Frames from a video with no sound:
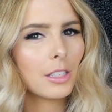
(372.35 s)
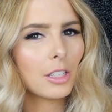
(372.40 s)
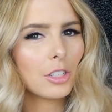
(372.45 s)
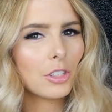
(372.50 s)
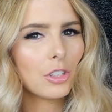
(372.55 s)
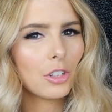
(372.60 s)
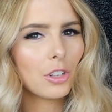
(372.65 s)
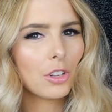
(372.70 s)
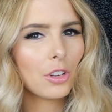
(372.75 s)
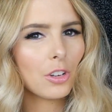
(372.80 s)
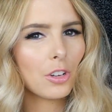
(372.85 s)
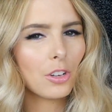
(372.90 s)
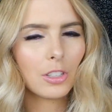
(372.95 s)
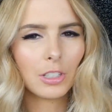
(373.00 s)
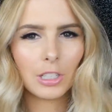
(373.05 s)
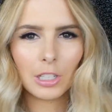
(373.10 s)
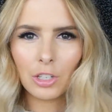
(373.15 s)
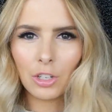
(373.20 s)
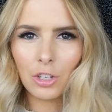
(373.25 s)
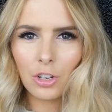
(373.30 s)
Did
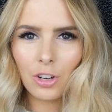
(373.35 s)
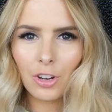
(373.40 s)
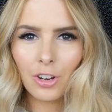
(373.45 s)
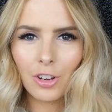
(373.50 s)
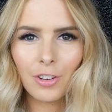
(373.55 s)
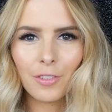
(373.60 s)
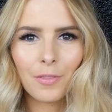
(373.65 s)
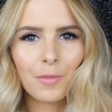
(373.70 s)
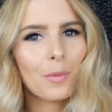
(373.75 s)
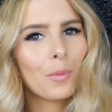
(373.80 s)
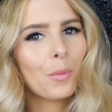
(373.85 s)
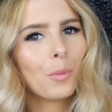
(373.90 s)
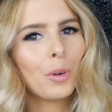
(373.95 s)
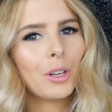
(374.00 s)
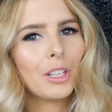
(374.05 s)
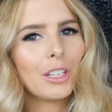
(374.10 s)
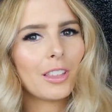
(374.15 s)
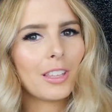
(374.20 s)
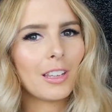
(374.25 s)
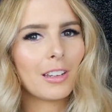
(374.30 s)
you? Didn't you?
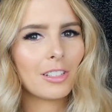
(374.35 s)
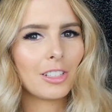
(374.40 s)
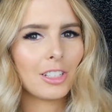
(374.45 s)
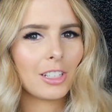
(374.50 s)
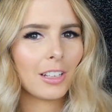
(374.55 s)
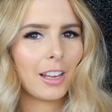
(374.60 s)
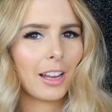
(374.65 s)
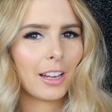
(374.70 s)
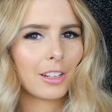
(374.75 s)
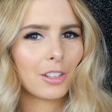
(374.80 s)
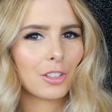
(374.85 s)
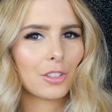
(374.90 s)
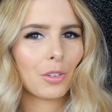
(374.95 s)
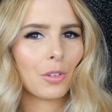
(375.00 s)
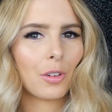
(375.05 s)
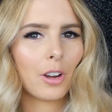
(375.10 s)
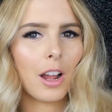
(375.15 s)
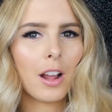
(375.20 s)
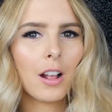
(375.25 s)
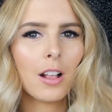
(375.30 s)
What do you think? Do you like it
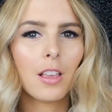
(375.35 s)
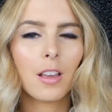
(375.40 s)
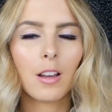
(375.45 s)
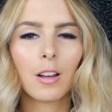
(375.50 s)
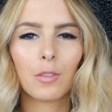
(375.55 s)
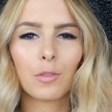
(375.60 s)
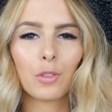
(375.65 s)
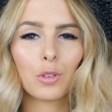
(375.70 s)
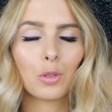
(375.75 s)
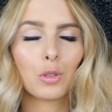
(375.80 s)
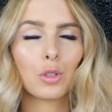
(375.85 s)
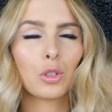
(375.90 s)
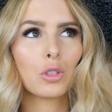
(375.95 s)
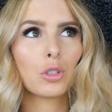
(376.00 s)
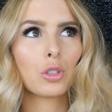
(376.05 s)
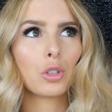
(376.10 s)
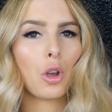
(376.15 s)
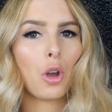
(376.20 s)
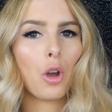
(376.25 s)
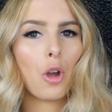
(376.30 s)
shorter? Feels
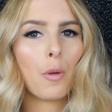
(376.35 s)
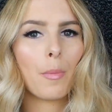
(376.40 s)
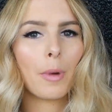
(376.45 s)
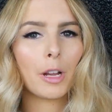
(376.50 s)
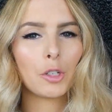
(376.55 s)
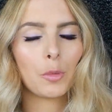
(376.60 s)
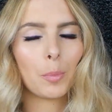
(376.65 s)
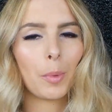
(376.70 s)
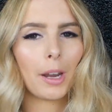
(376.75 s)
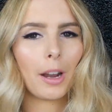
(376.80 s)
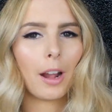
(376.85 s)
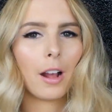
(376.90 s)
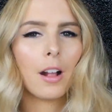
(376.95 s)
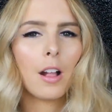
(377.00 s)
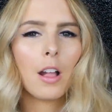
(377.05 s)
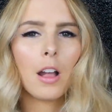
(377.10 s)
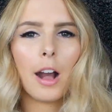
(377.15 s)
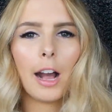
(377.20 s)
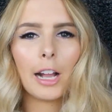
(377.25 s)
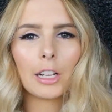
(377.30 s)
so much better.
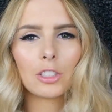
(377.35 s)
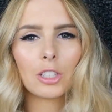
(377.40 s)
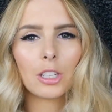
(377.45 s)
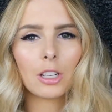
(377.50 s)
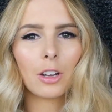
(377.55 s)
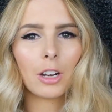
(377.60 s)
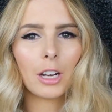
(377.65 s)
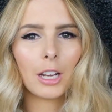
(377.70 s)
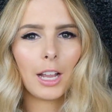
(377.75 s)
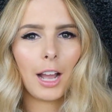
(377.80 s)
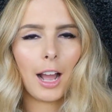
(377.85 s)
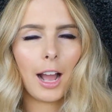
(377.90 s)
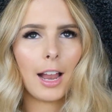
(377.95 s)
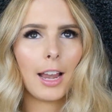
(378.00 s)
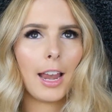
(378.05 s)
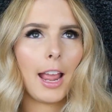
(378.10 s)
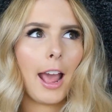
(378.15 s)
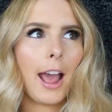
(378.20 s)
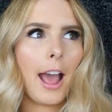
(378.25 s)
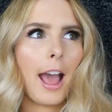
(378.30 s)
I actually got it
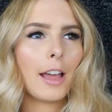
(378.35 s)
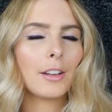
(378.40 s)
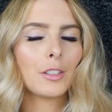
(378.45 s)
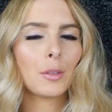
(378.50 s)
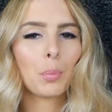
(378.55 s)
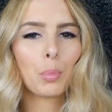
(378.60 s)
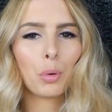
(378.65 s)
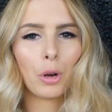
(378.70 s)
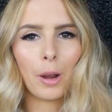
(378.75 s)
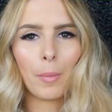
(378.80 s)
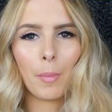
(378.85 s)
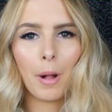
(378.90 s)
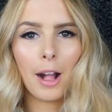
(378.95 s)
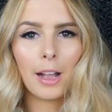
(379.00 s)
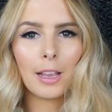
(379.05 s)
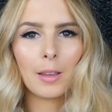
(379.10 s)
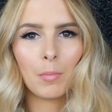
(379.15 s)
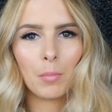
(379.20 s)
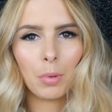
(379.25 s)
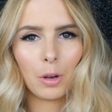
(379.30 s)
cut at
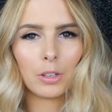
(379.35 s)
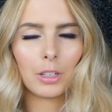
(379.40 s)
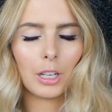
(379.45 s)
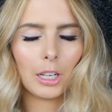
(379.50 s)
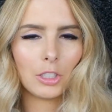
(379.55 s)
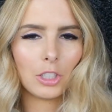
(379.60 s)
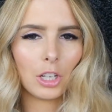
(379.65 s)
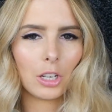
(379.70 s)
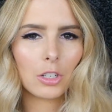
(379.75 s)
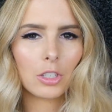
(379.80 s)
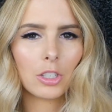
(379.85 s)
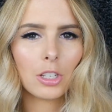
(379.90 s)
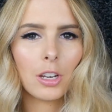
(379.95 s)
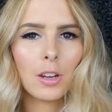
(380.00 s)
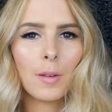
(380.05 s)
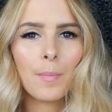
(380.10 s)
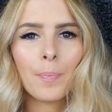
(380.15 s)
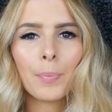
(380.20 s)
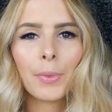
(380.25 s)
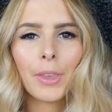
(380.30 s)
Prema in Bondi
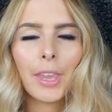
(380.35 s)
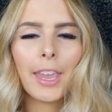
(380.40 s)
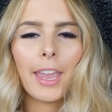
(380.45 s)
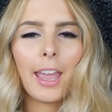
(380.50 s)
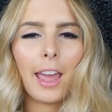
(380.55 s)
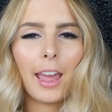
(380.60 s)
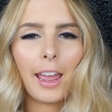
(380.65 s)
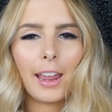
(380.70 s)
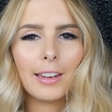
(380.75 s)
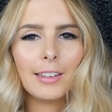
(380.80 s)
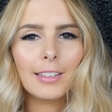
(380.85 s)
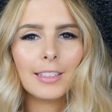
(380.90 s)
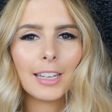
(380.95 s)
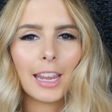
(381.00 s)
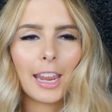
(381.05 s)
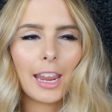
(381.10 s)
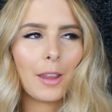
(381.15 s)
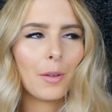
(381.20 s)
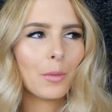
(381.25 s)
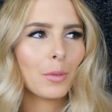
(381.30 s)
Junction
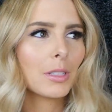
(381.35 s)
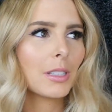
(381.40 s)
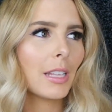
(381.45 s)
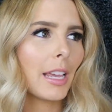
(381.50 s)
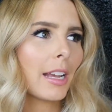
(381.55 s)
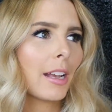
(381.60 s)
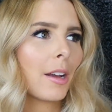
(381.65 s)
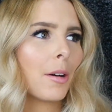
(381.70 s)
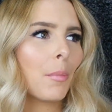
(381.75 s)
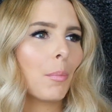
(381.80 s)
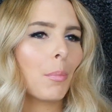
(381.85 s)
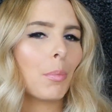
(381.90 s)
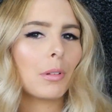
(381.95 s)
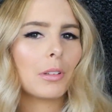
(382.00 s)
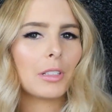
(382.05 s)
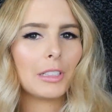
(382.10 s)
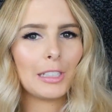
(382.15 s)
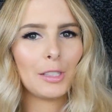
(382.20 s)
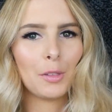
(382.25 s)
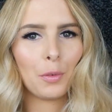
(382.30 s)
and it was like
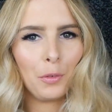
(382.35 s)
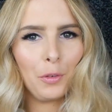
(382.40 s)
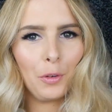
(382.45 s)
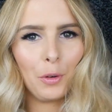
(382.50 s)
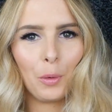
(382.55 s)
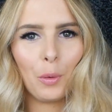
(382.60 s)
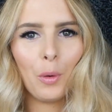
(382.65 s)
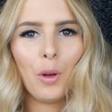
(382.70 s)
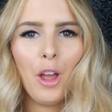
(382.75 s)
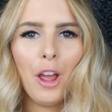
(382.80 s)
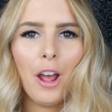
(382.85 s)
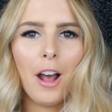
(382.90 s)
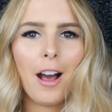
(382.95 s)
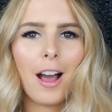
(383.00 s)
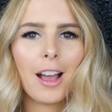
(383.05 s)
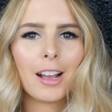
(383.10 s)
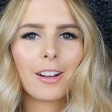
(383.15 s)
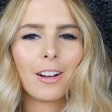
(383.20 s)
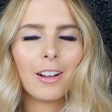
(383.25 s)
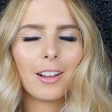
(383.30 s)
blissful.
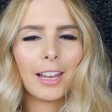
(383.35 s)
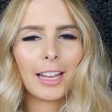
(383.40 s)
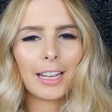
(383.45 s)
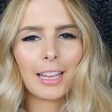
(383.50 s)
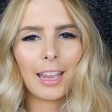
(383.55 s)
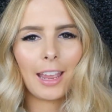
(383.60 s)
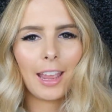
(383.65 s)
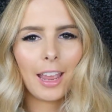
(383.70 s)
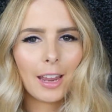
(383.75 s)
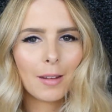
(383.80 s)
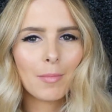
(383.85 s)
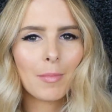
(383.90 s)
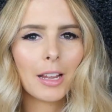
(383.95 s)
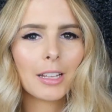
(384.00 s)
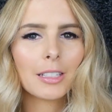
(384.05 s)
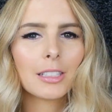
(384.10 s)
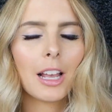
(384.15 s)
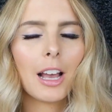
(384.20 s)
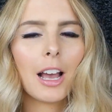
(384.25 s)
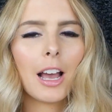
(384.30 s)
I got like a head
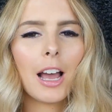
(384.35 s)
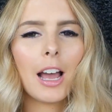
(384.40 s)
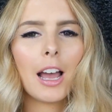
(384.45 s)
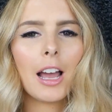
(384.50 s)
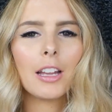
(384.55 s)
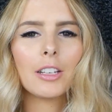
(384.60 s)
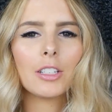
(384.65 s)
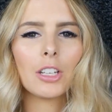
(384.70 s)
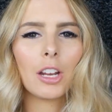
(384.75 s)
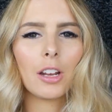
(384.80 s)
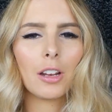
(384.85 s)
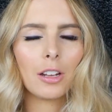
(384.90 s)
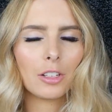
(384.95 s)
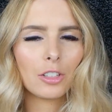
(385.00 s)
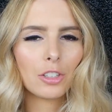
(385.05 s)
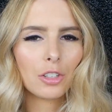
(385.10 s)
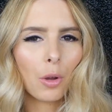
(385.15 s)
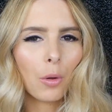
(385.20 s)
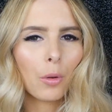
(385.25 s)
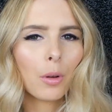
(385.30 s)
massage and a
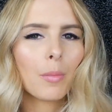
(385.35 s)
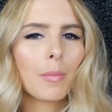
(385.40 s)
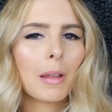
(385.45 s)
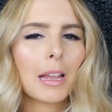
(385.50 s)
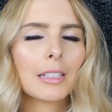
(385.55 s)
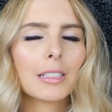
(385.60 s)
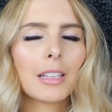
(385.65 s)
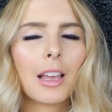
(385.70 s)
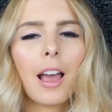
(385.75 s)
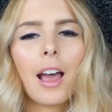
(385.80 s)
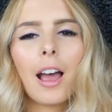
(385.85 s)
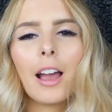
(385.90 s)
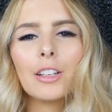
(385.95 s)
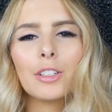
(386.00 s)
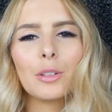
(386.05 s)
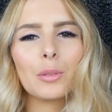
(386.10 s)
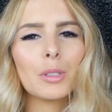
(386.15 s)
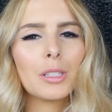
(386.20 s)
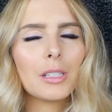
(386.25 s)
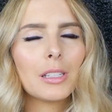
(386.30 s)
shoulder
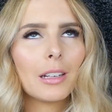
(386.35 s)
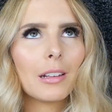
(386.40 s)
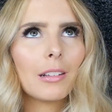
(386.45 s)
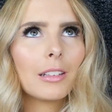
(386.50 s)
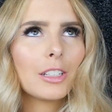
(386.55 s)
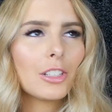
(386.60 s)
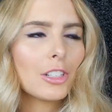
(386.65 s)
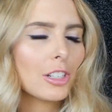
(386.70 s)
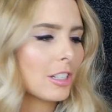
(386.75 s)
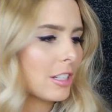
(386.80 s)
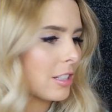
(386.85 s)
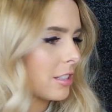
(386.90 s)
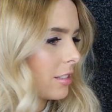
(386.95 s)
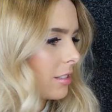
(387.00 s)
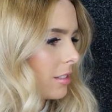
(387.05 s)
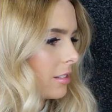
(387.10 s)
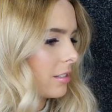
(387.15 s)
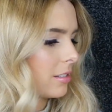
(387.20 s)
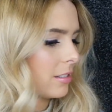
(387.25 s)
massage. It was delicious.